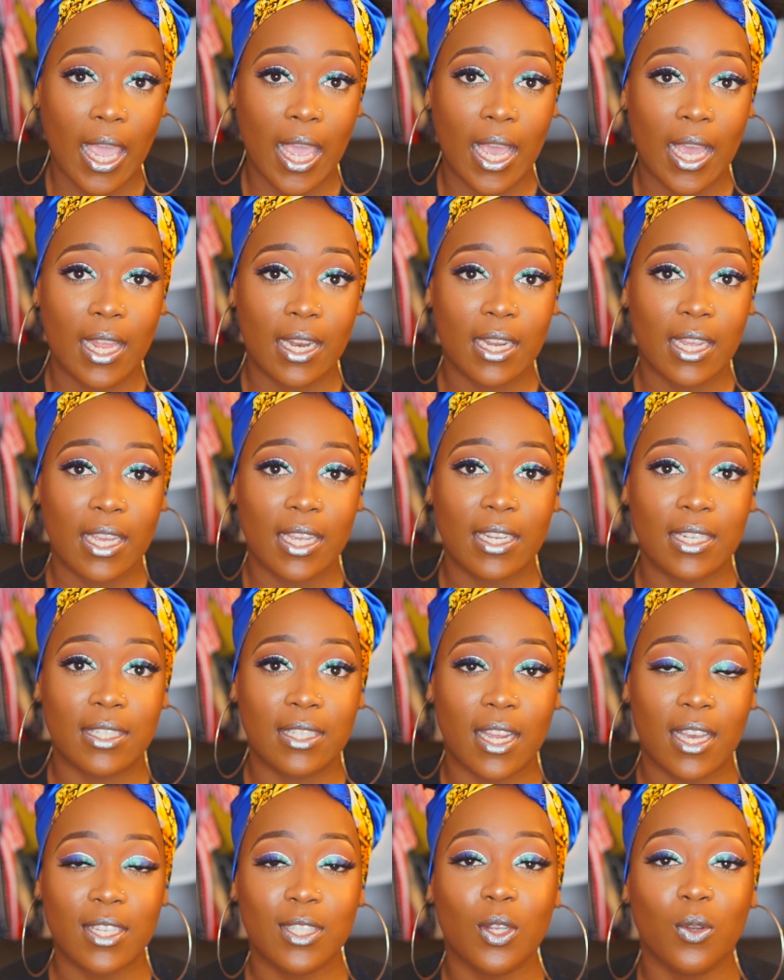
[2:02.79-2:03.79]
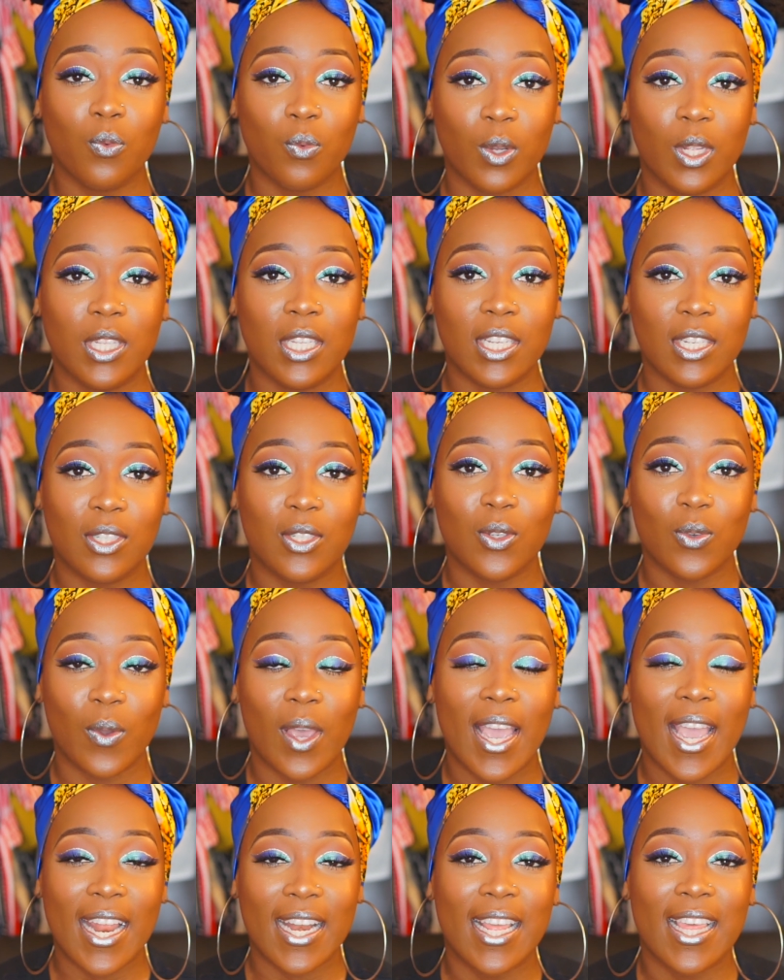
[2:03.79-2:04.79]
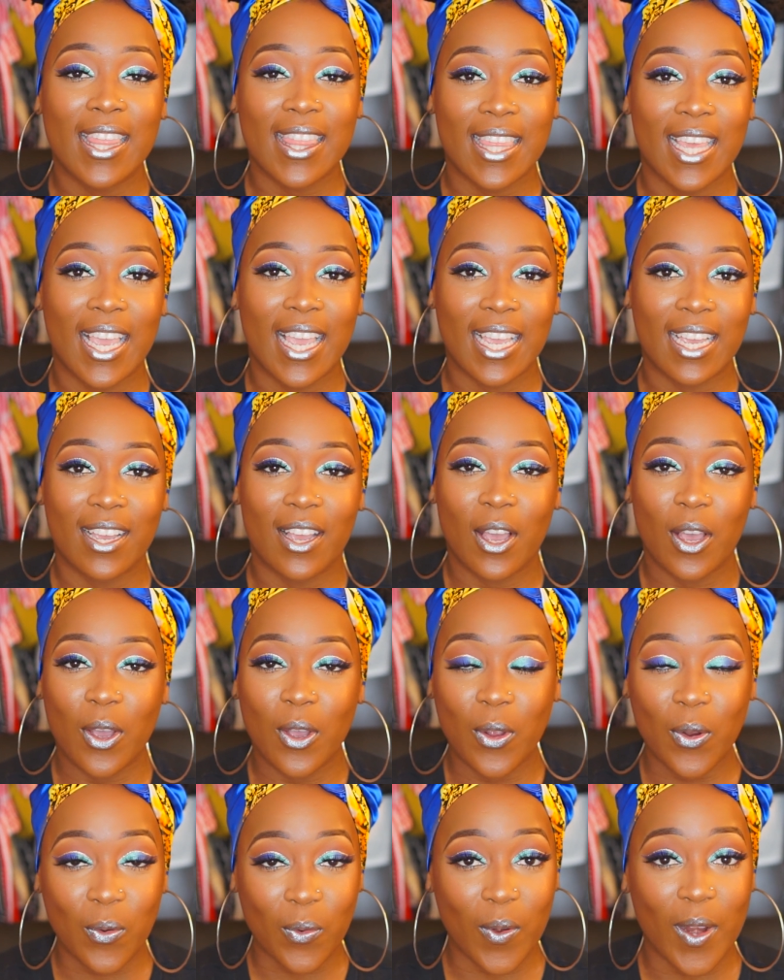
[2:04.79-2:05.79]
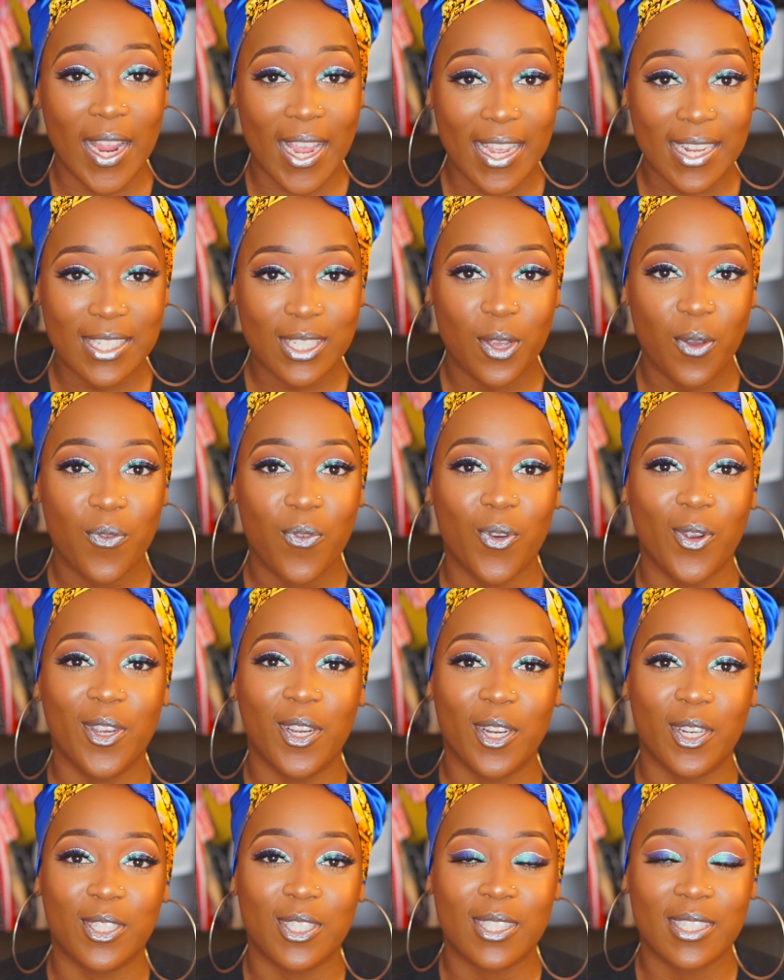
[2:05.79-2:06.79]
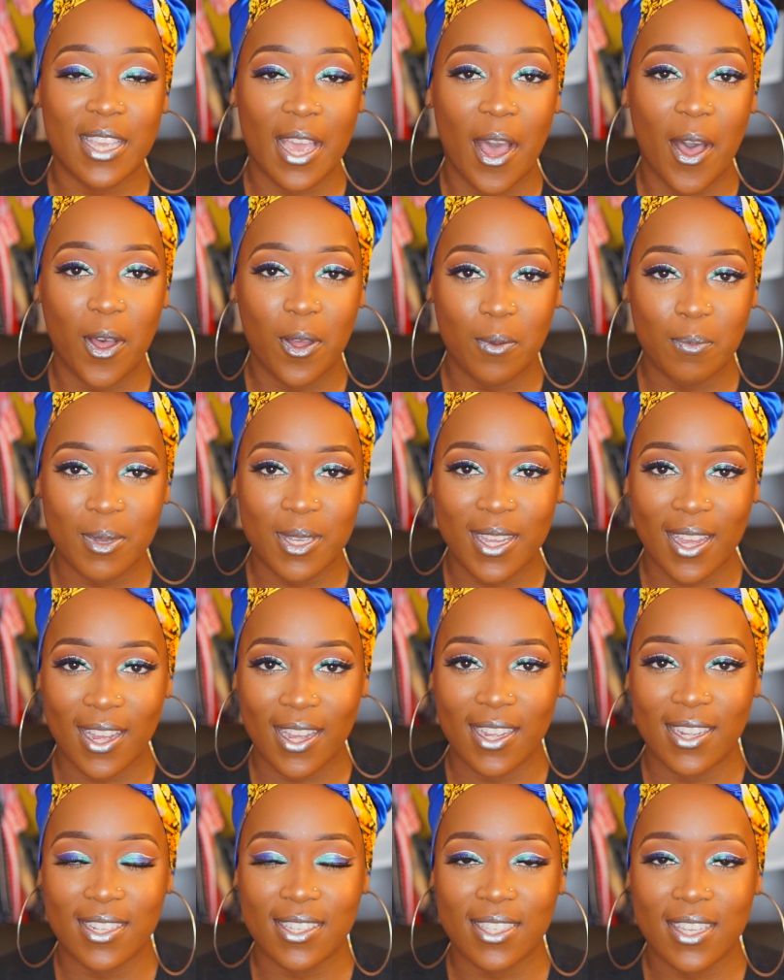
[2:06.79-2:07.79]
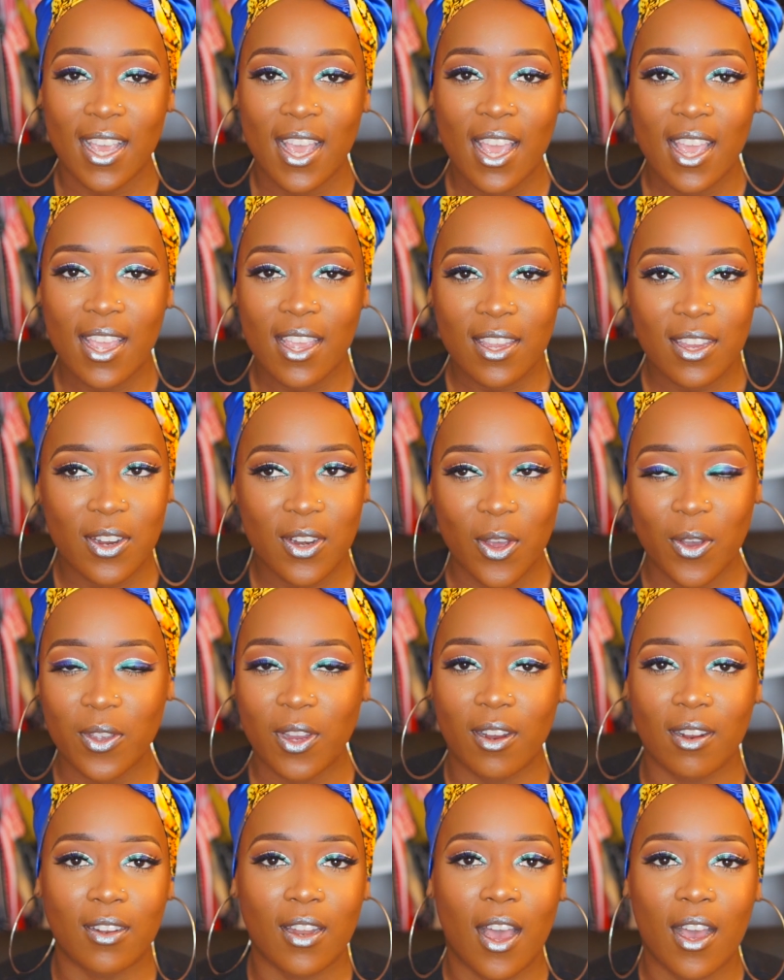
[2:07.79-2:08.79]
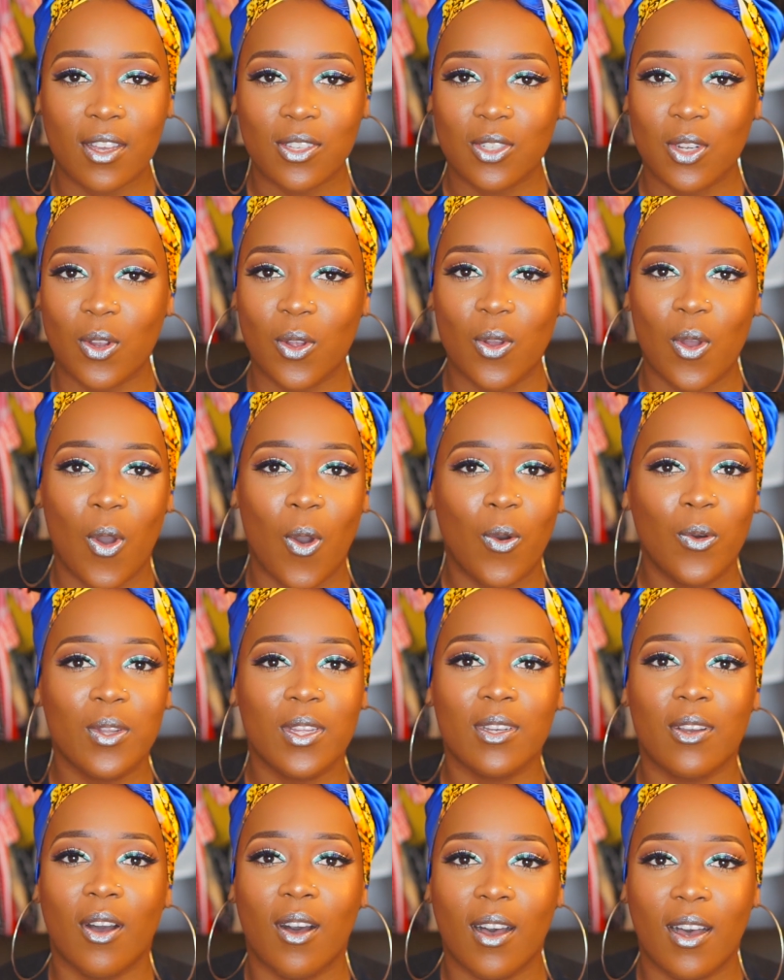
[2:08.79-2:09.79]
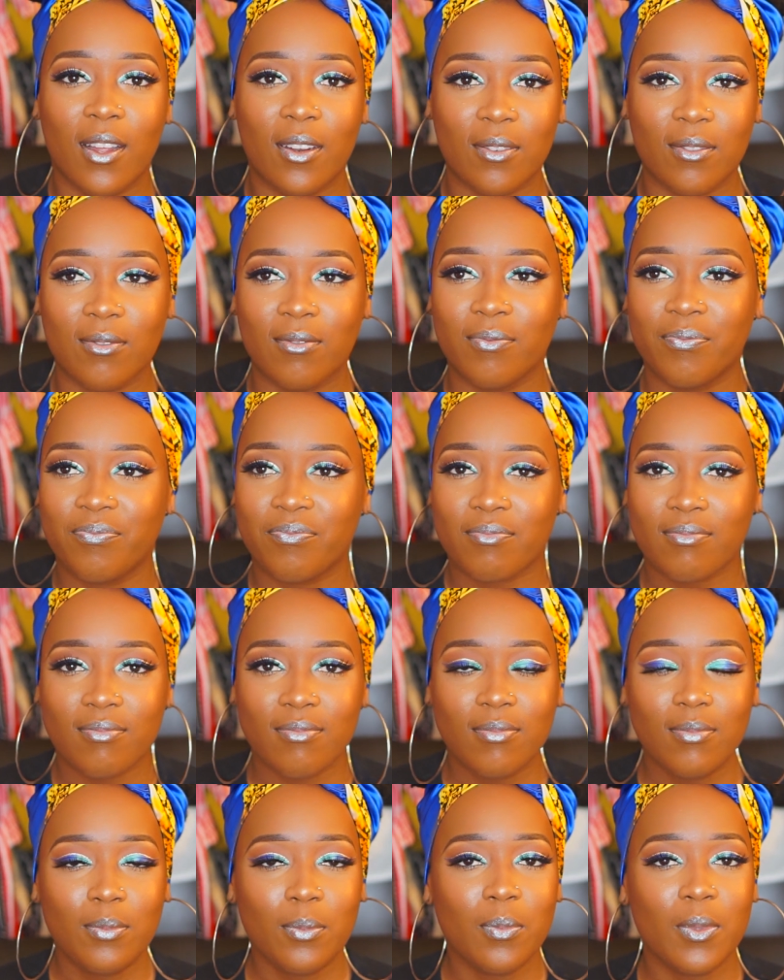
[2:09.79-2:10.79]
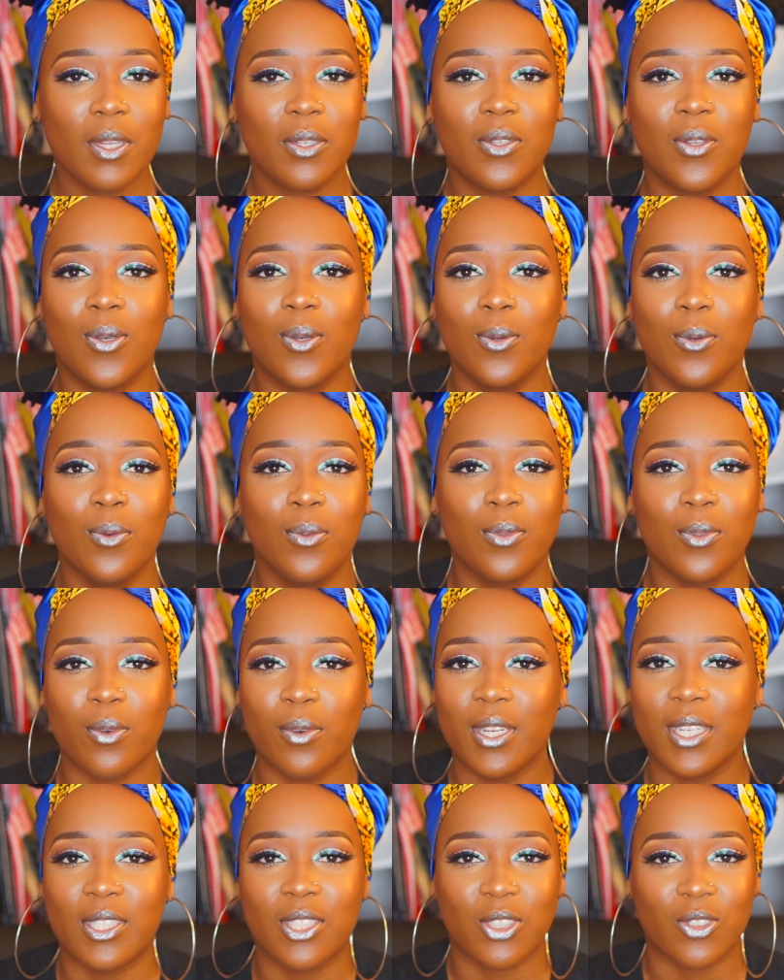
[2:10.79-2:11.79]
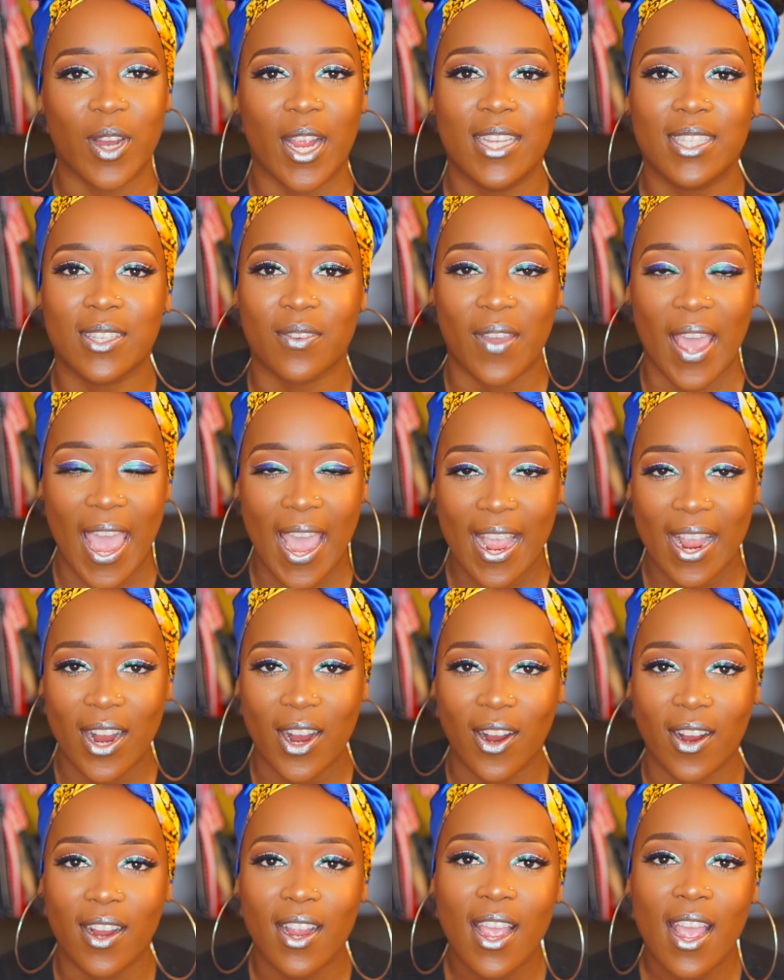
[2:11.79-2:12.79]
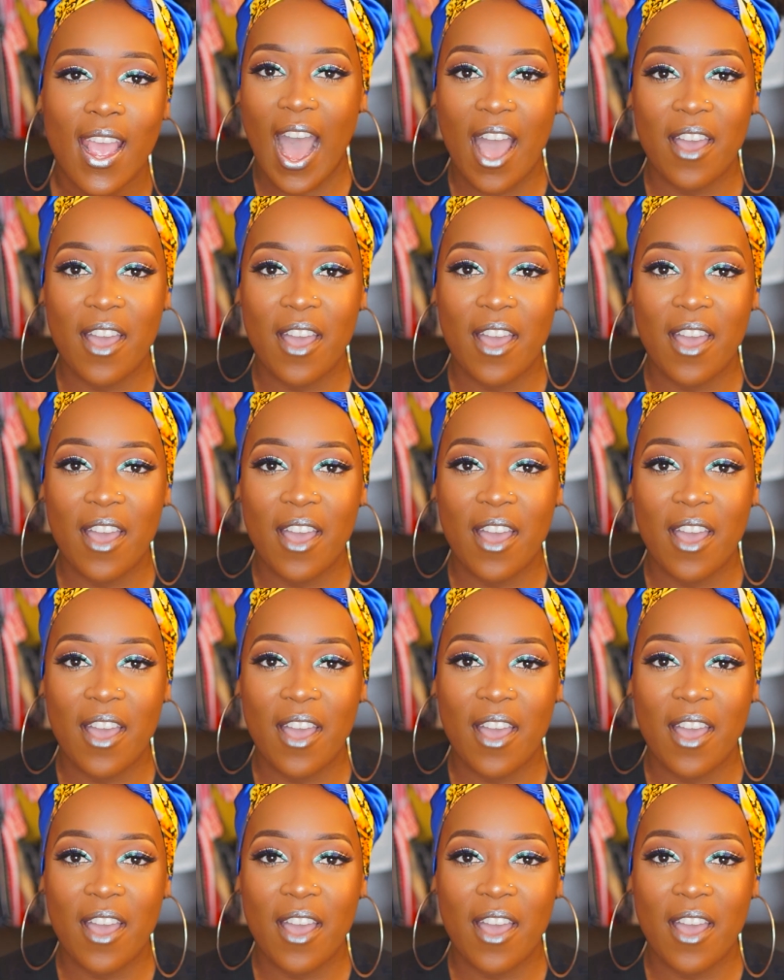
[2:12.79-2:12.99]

and it doesn't really do anything great for your scalp because, you know, your locks are holding on 2-3 strands of hair.